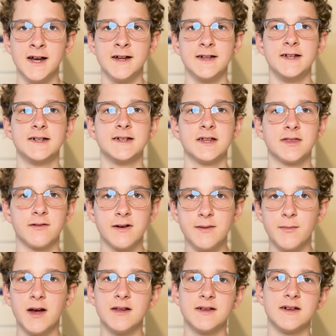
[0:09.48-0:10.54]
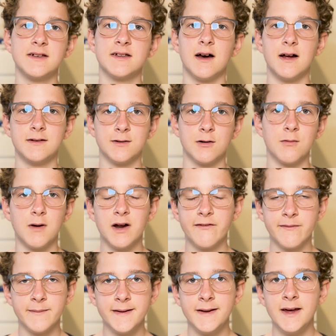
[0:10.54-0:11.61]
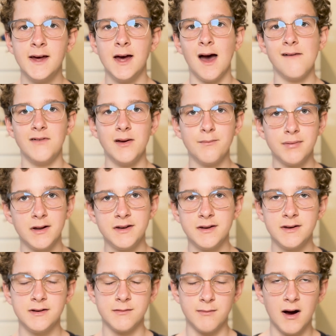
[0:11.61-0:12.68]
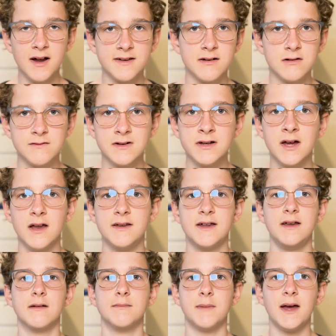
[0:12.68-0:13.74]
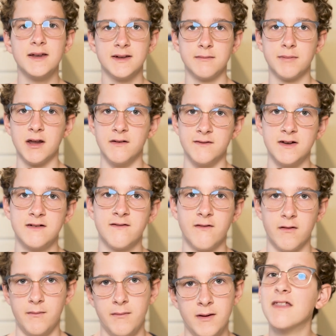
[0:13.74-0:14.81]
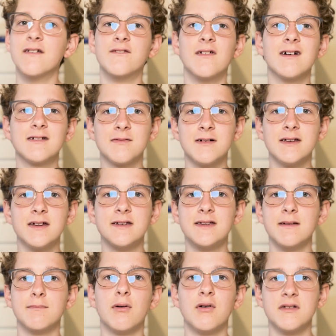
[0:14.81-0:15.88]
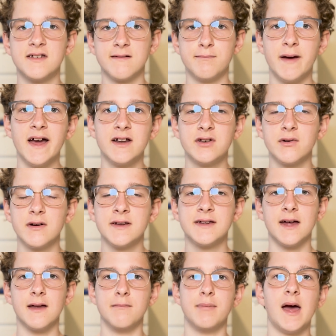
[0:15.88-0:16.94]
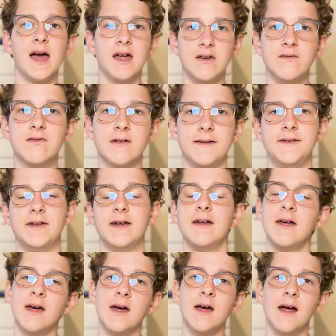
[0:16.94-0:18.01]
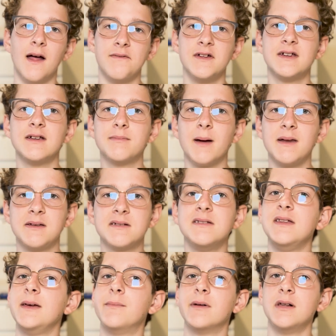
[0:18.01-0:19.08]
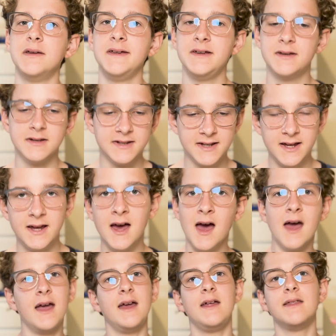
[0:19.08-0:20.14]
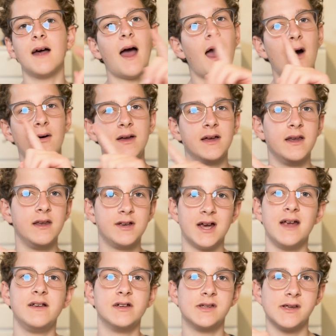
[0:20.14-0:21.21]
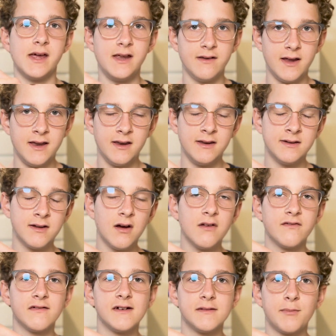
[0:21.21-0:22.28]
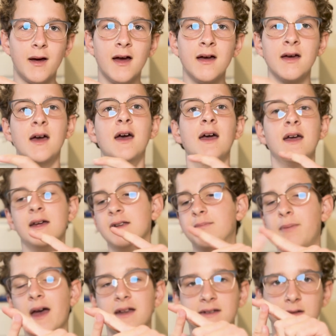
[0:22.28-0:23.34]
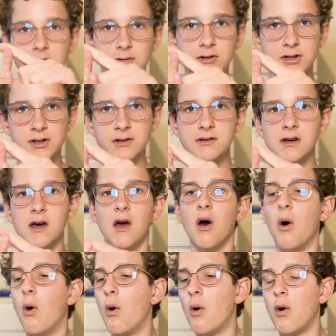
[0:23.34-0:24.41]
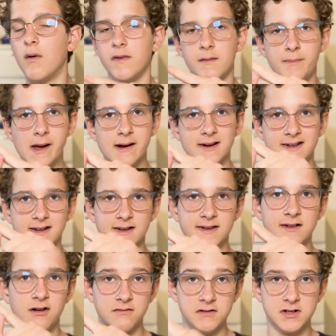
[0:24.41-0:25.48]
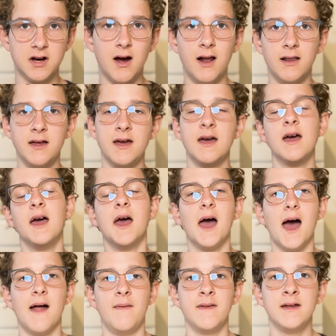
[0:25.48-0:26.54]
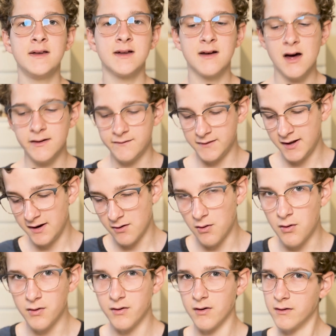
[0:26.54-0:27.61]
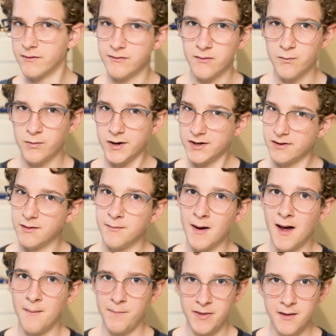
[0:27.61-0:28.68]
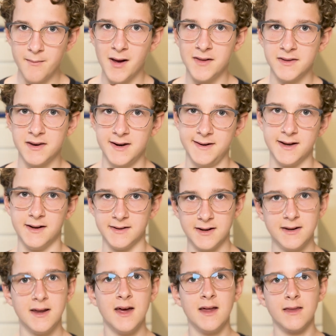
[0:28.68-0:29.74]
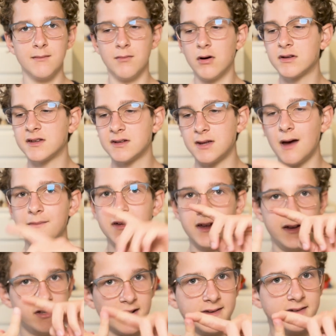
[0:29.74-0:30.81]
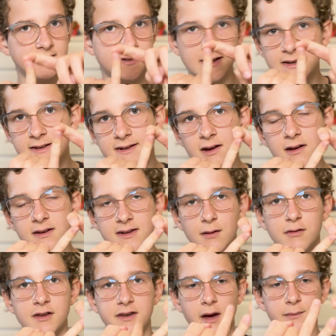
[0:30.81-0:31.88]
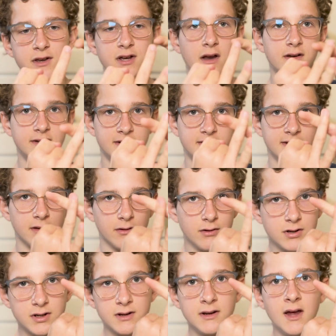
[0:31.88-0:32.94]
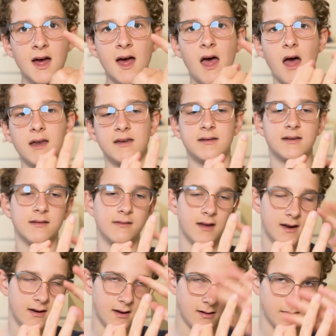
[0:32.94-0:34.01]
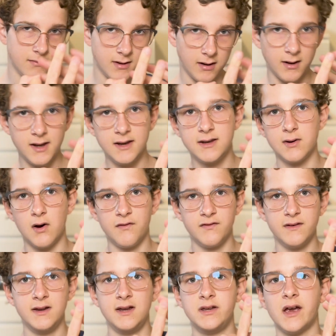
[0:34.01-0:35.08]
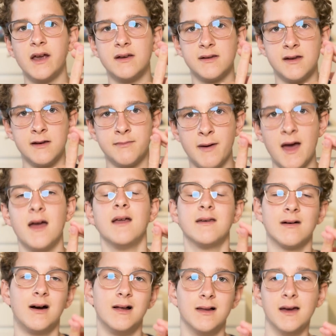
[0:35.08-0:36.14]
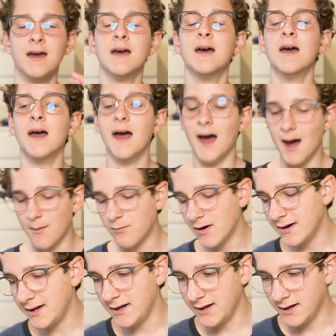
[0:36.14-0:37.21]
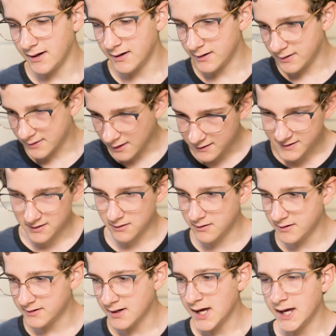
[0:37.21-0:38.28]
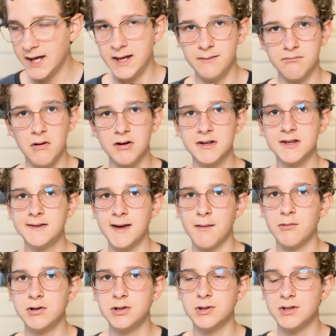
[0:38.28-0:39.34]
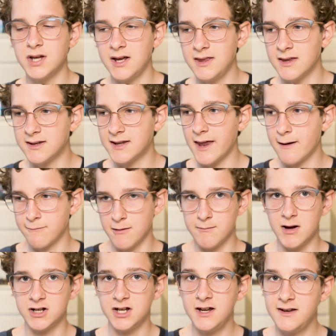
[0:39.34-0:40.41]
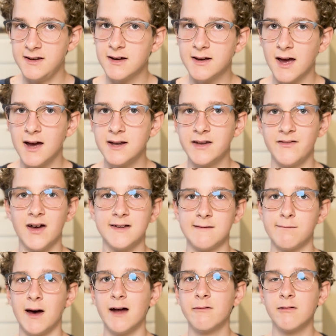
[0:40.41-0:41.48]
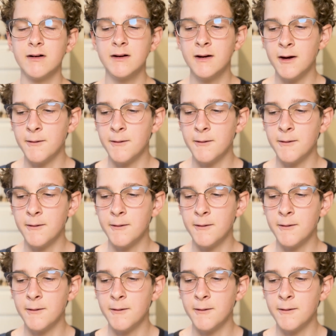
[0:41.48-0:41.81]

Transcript: These are the three main things that I took away from it, have implemented into my solving, and seen amazing benefits from. The first one is the importance of pair choice and pair influencing. And this is basically the ability to see either how he can change his insert for his pair solution, or the pair he's going to solve entirely. And these are kind of in order of which the amount that he does it. Most of the time he changes his insert, some of the time he changes his solution, and then the least often he changes his pair entirely. And when he does those, he most of the time will do it to either set up a much easier case if he has a bad one,